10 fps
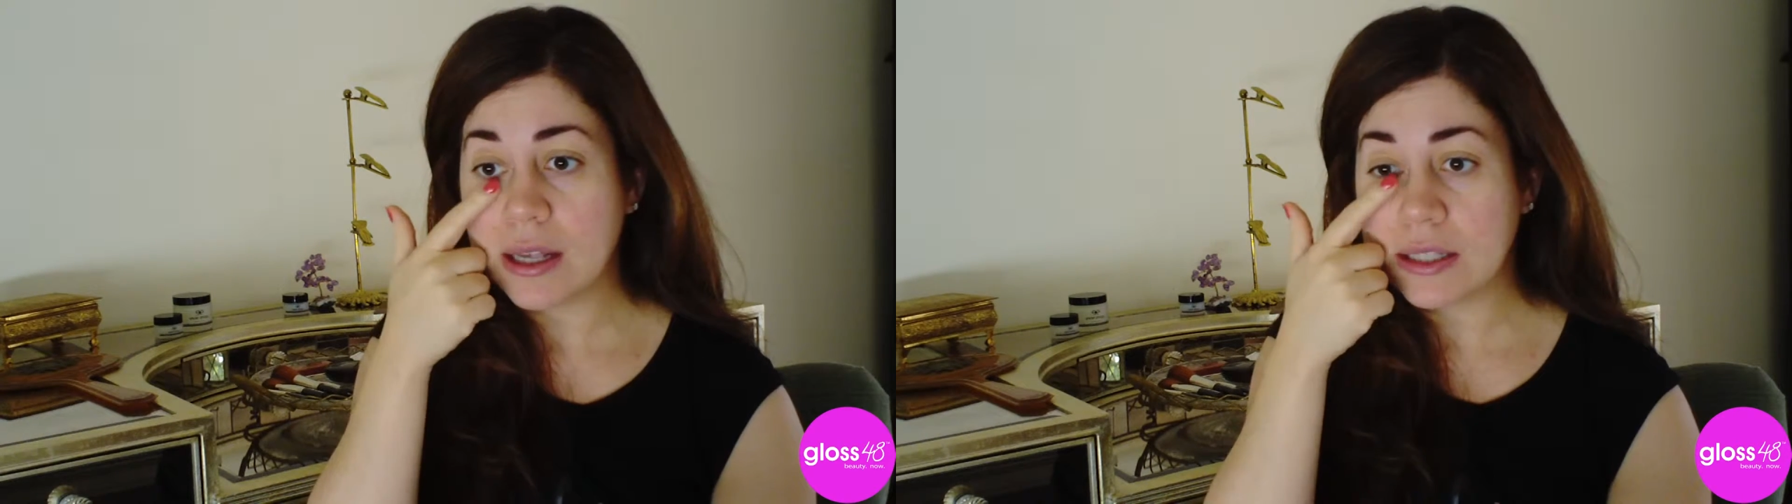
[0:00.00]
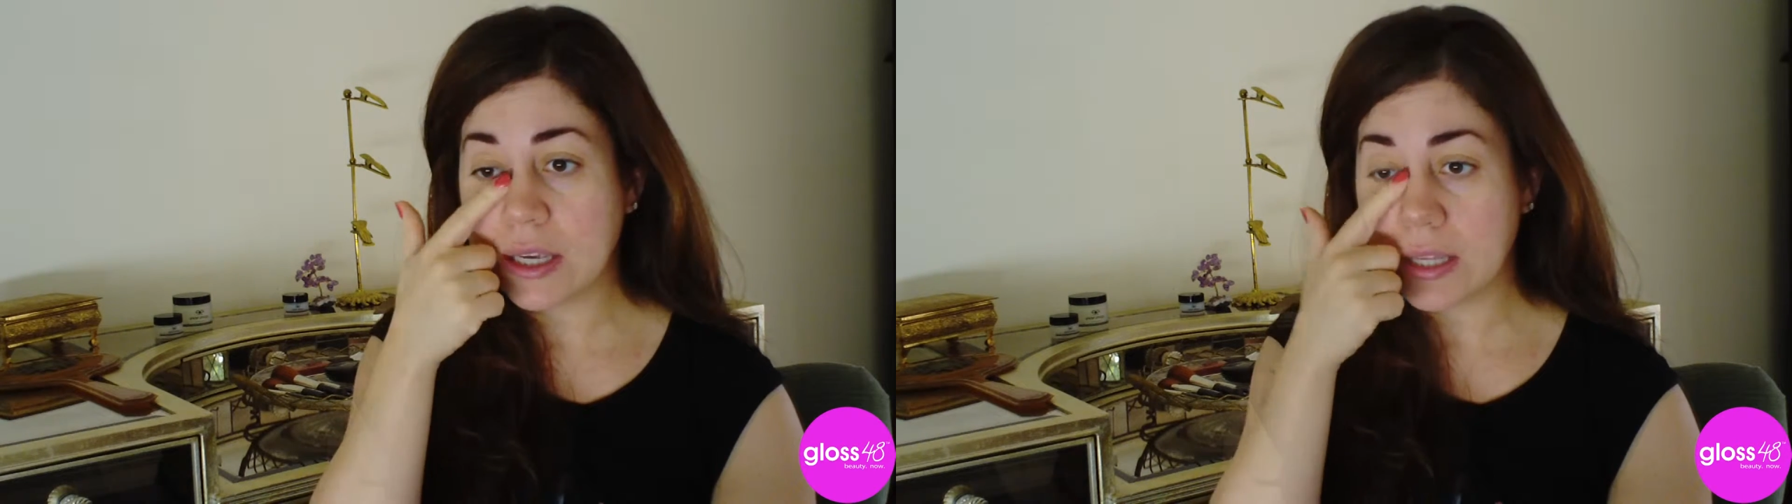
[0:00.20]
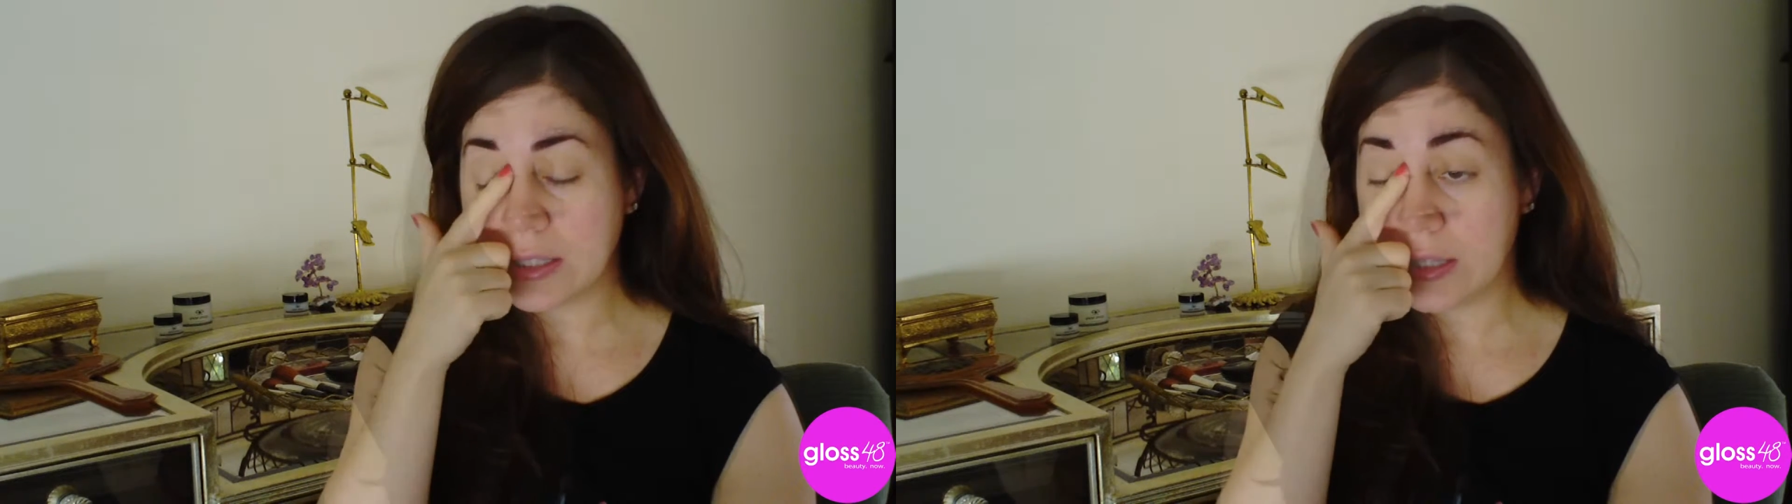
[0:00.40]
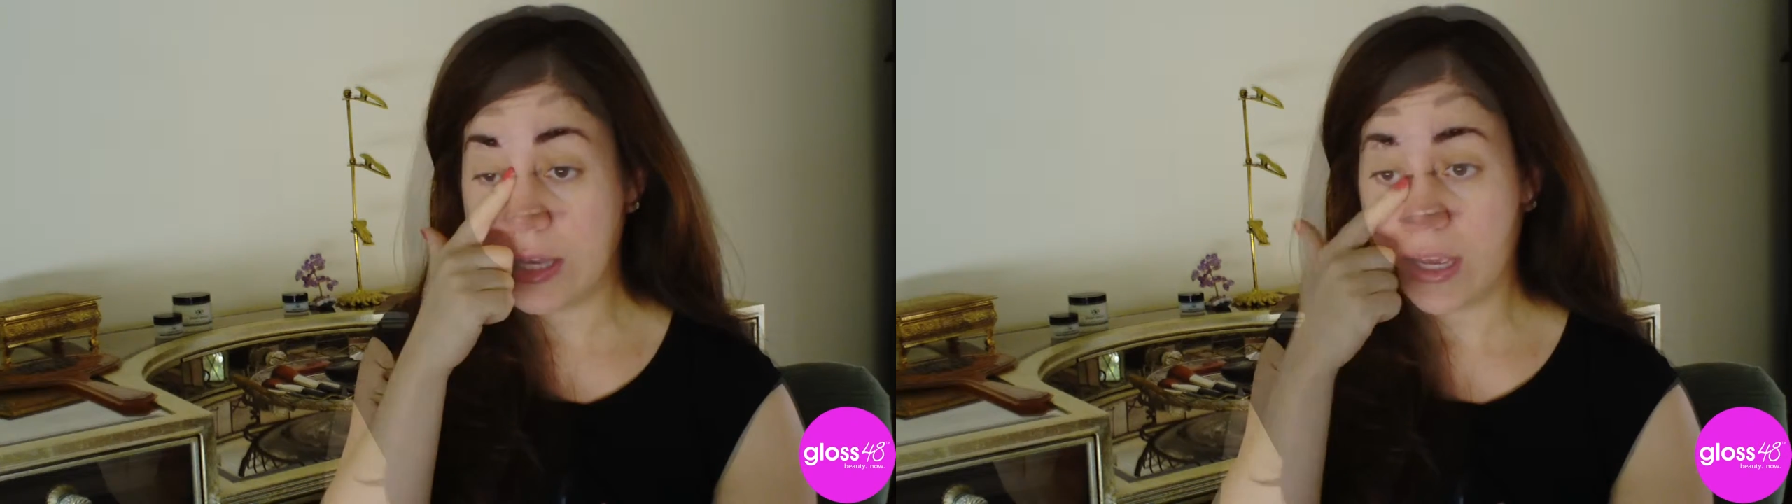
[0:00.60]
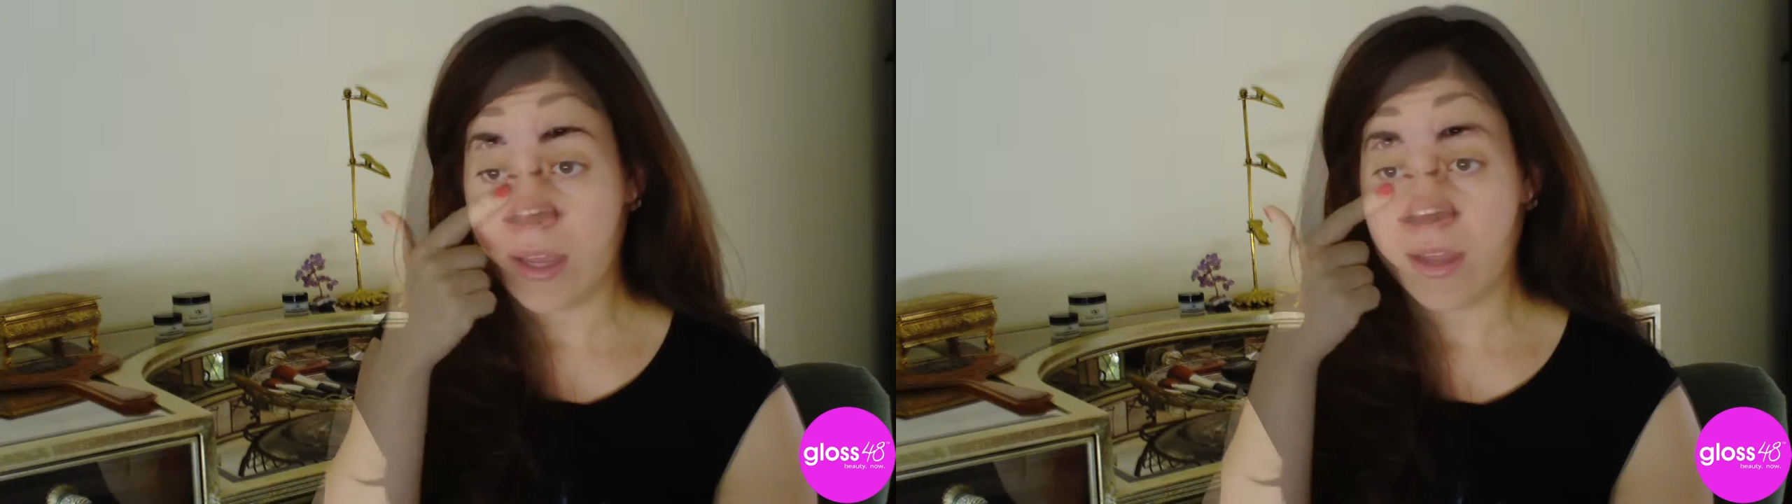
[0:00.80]
as you can
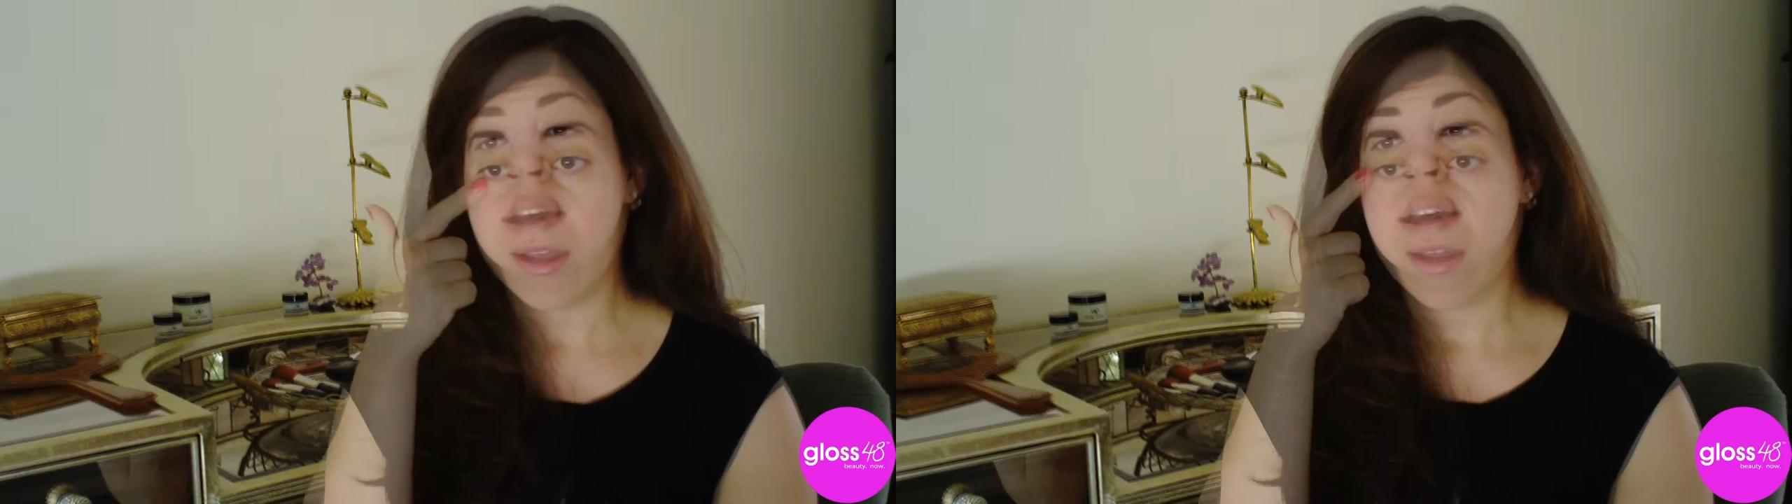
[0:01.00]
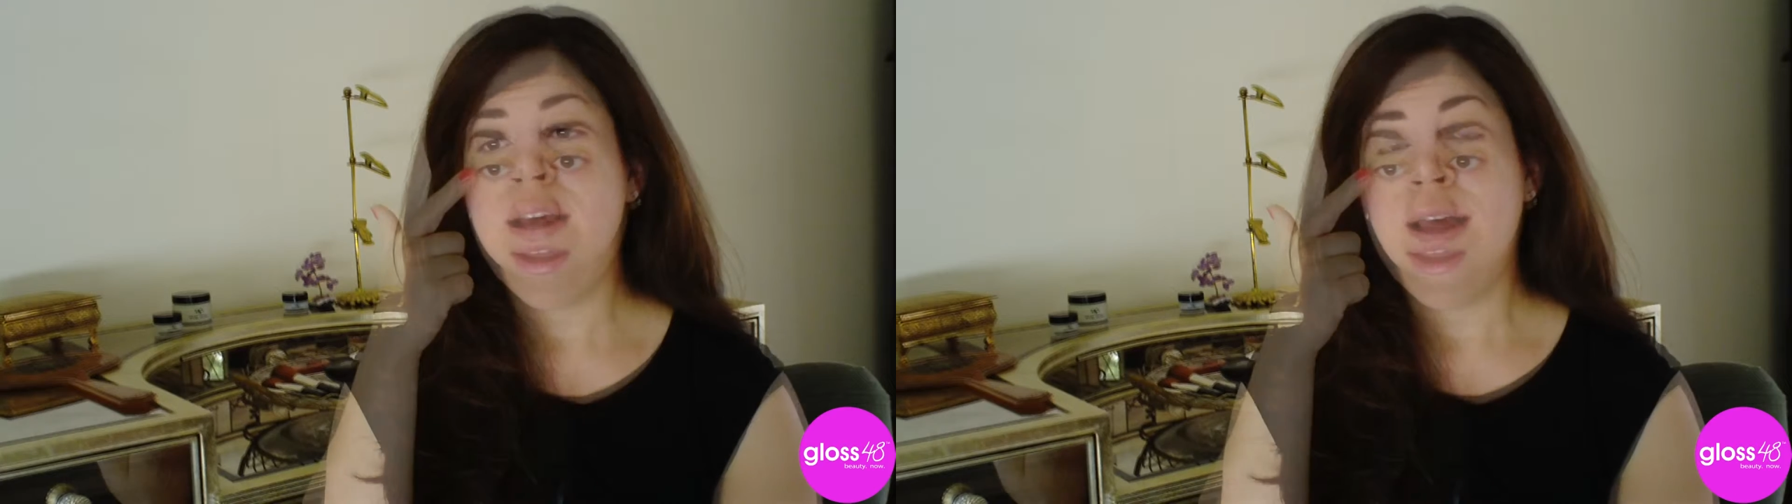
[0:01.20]
see.